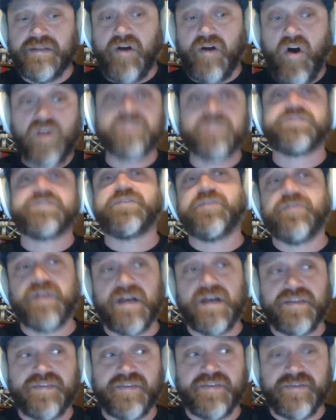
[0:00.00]
also
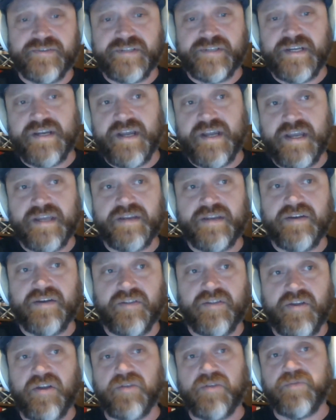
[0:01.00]
on Thursday night,
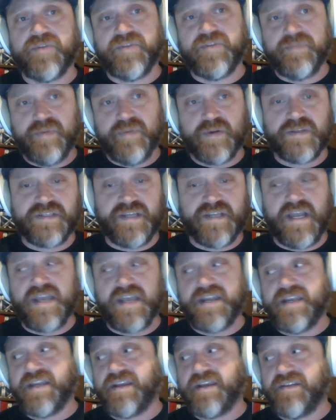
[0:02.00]
along with the book
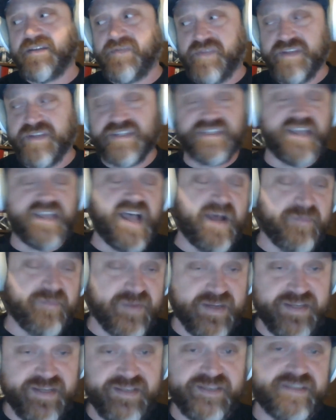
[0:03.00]
signing, the
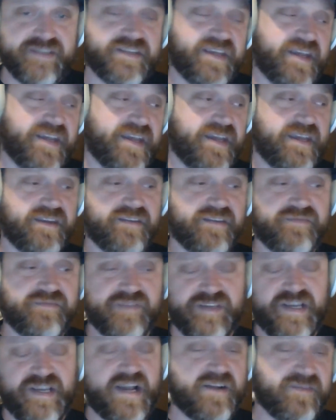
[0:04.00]
zombies, and
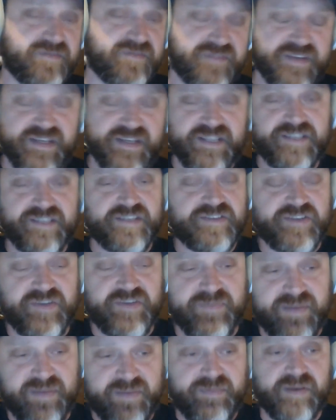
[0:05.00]
photography. It's just going
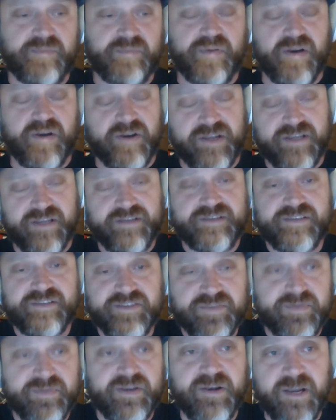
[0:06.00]
to be a big party. It's
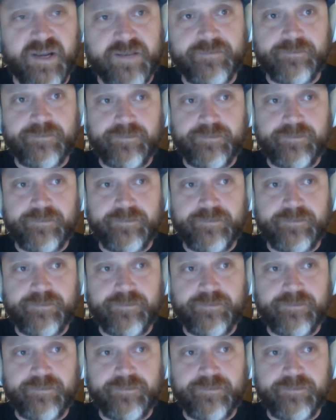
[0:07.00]
going to be great.